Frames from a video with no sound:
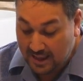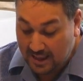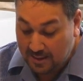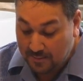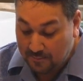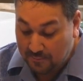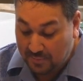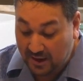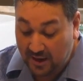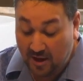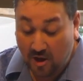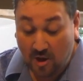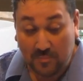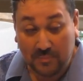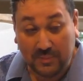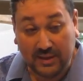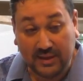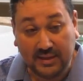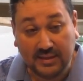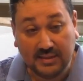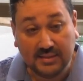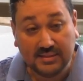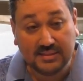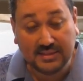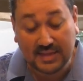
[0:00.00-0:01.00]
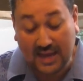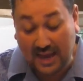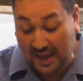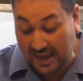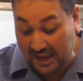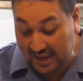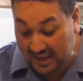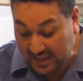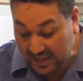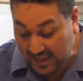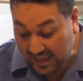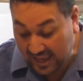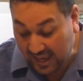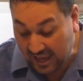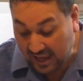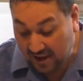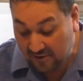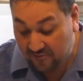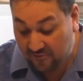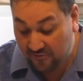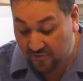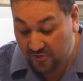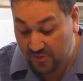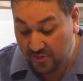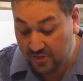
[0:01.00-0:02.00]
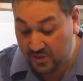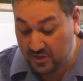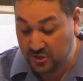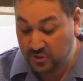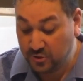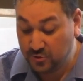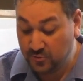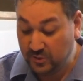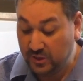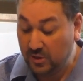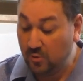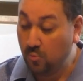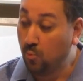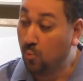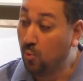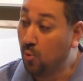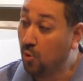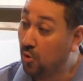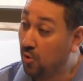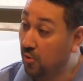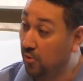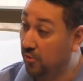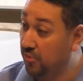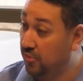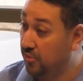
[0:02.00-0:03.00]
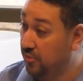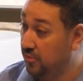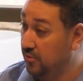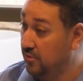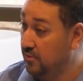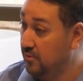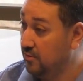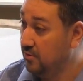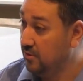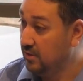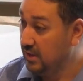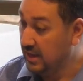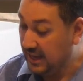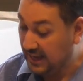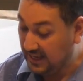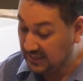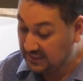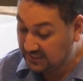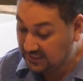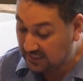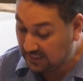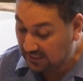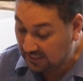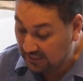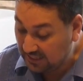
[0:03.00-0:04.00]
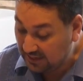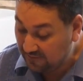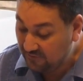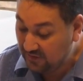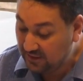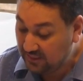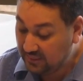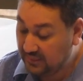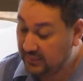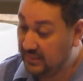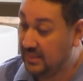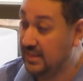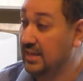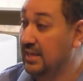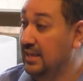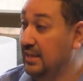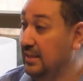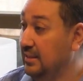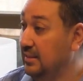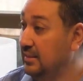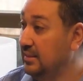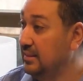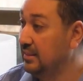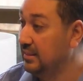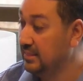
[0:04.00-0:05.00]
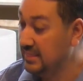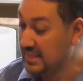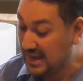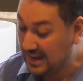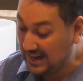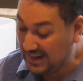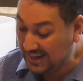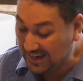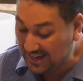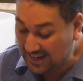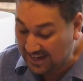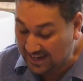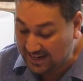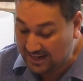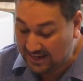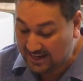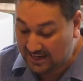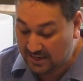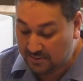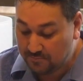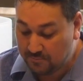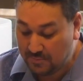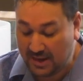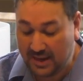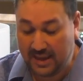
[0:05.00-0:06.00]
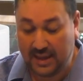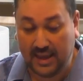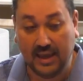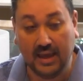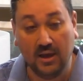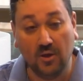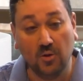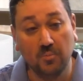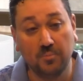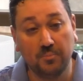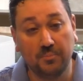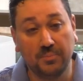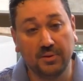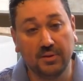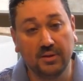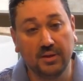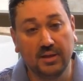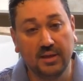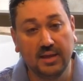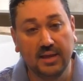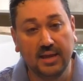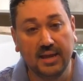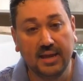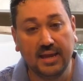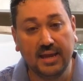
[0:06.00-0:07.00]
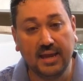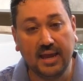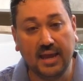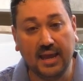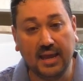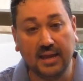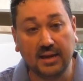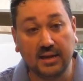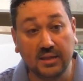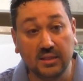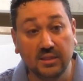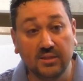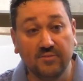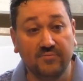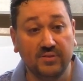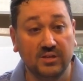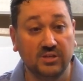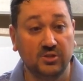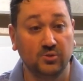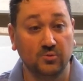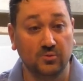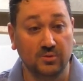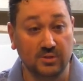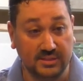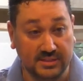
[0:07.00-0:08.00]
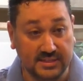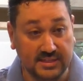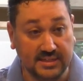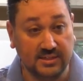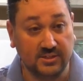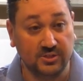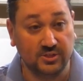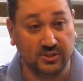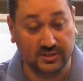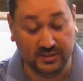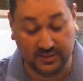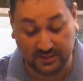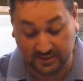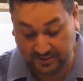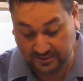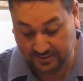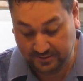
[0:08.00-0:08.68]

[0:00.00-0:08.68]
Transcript: By all means, I gave the tree worth as a living thing that needed my help and individual attention.